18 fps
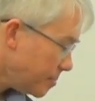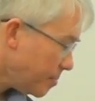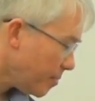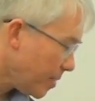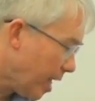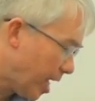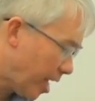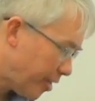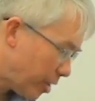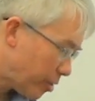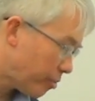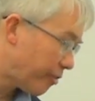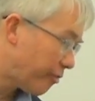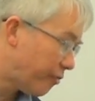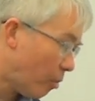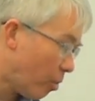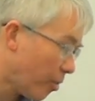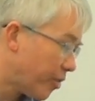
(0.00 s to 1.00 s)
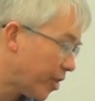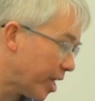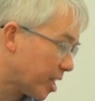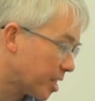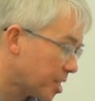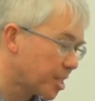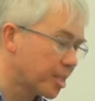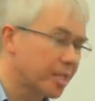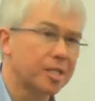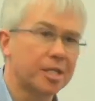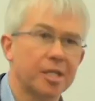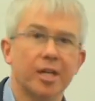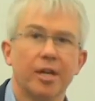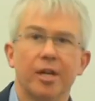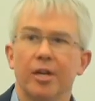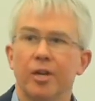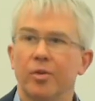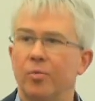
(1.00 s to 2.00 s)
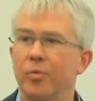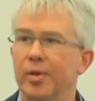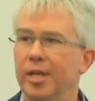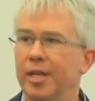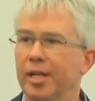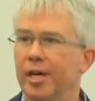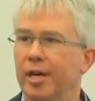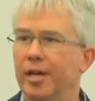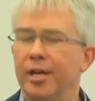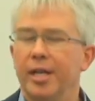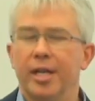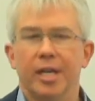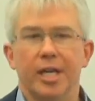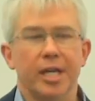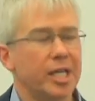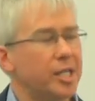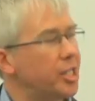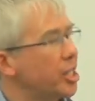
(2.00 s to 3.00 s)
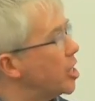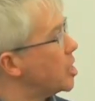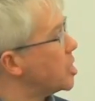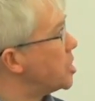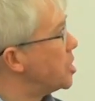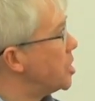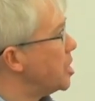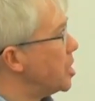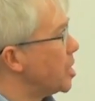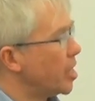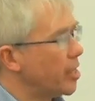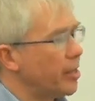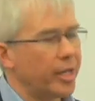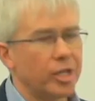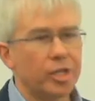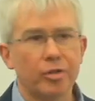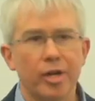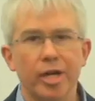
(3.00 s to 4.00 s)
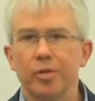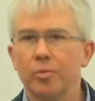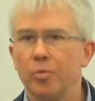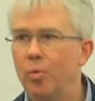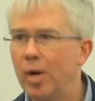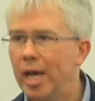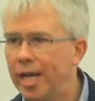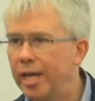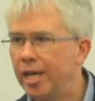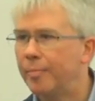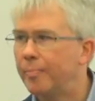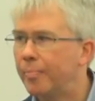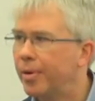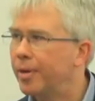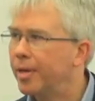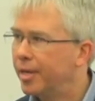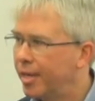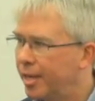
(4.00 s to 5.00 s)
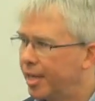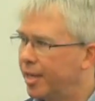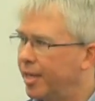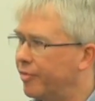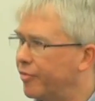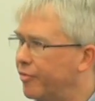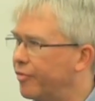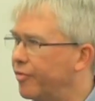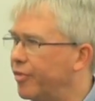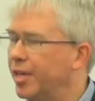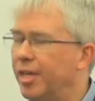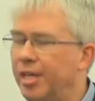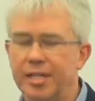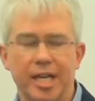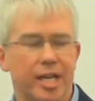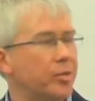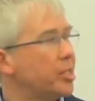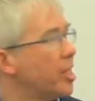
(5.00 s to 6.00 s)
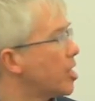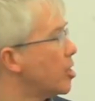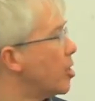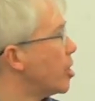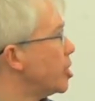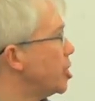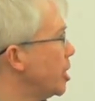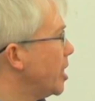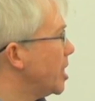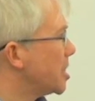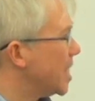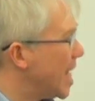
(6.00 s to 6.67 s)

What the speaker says: I think there are four things that we need to consider in trying to weigh up if nanotechnology is